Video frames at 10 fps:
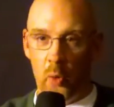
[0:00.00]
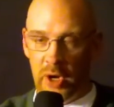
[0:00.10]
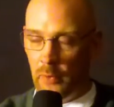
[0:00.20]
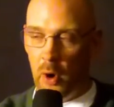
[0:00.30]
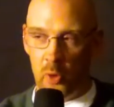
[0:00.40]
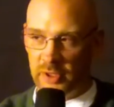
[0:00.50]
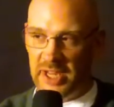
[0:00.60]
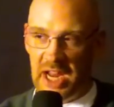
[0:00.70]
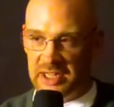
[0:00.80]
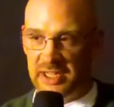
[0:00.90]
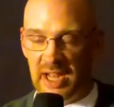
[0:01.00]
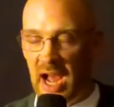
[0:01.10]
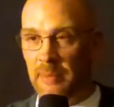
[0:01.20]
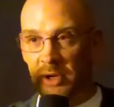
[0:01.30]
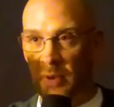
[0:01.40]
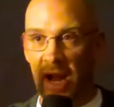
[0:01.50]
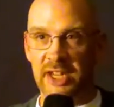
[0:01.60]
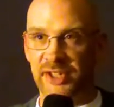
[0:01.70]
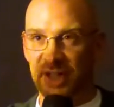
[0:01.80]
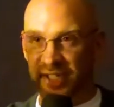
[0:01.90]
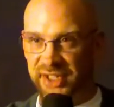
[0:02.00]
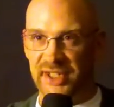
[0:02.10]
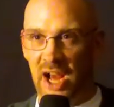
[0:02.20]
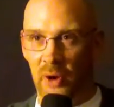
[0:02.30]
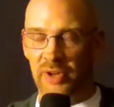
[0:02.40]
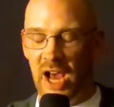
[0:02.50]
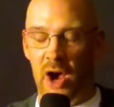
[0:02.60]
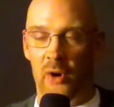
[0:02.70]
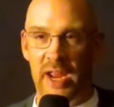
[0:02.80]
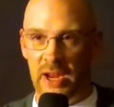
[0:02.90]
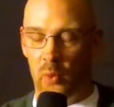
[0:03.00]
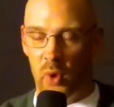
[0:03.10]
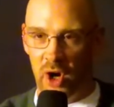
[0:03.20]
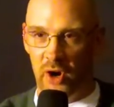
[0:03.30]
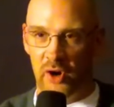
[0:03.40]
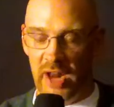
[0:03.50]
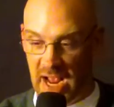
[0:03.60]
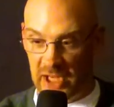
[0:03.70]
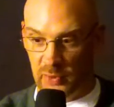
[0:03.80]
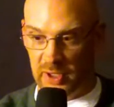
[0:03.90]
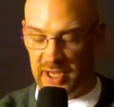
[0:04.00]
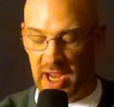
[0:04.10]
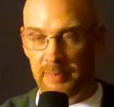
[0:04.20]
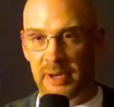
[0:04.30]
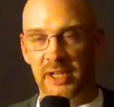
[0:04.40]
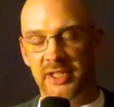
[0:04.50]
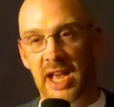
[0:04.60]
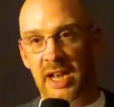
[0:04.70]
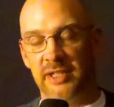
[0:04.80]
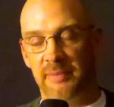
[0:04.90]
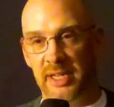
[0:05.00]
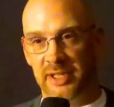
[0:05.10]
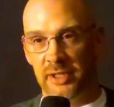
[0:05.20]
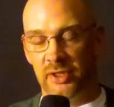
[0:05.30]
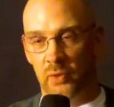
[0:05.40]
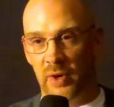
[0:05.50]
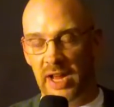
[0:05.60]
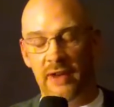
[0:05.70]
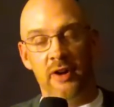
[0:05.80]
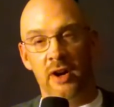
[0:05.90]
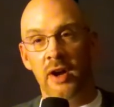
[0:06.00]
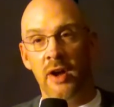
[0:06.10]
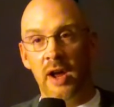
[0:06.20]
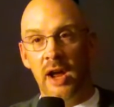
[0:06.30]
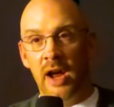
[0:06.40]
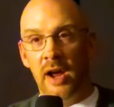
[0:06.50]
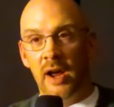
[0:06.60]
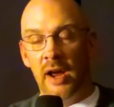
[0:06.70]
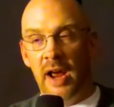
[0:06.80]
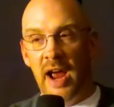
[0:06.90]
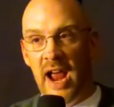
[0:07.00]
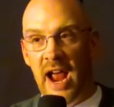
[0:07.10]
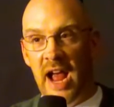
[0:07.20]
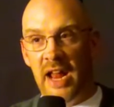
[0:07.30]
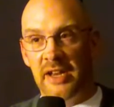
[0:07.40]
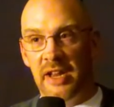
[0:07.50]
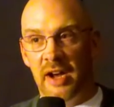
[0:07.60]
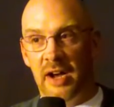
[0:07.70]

We won't take the time to actually sound out a word as we're typing a text message or whatever, and